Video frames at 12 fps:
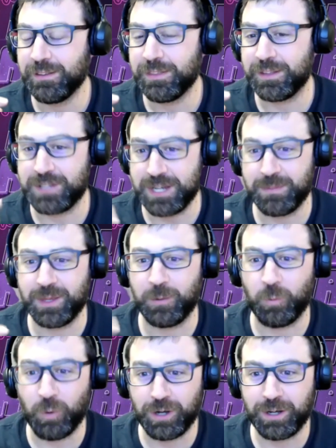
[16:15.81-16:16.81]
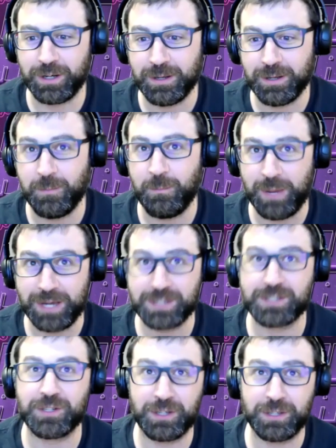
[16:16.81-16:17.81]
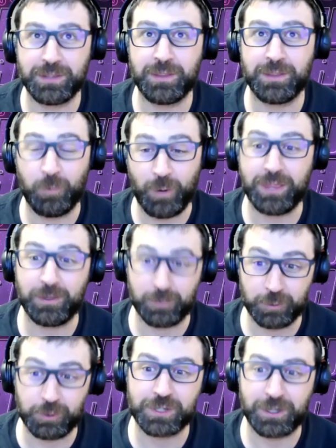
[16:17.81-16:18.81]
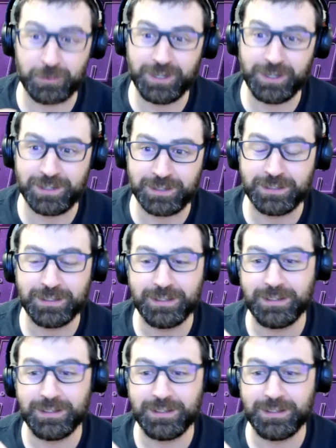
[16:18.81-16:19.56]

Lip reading: the team that won, based on the way the rules are written,